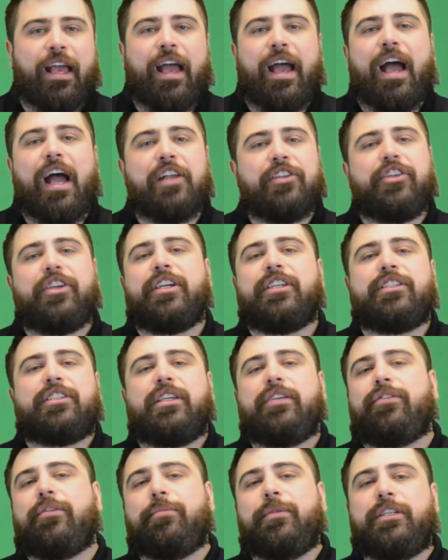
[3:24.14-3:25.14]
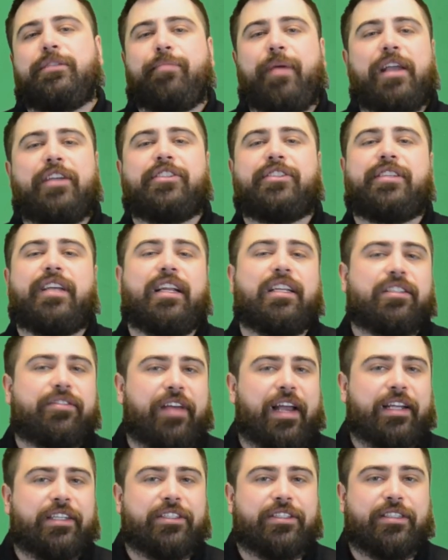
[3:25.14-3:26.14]
As you can see from these patient
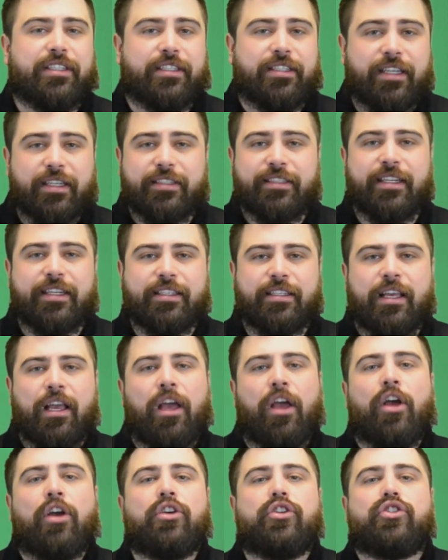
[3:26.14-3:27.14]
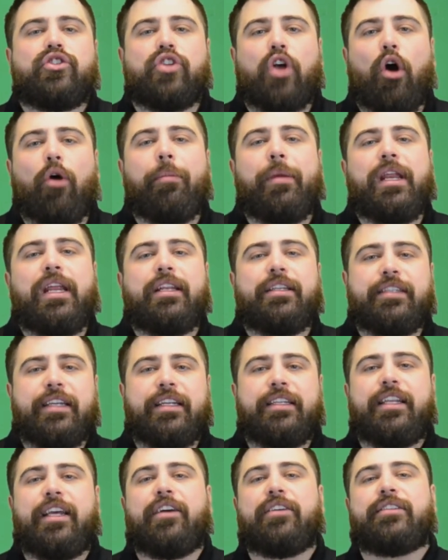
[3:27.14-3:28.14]
satisfaction statistics, so many
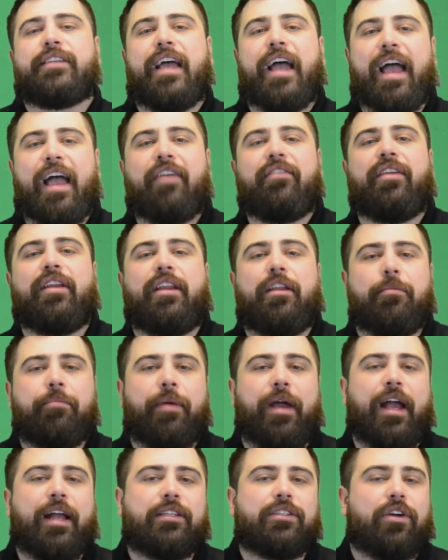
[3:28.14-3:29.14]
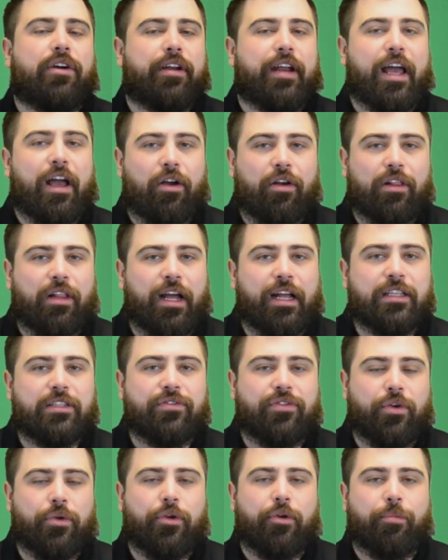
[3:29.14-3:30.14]
details have an impact on how clients
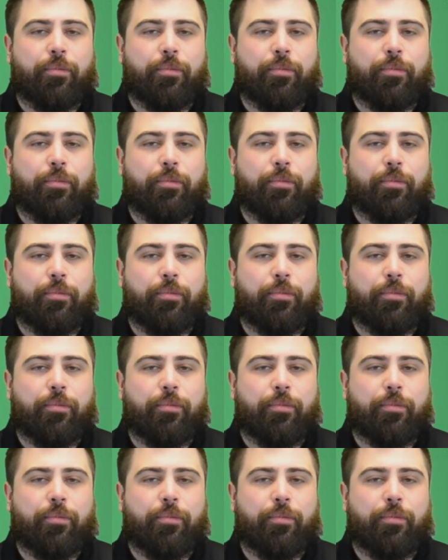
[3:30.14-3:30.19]
view your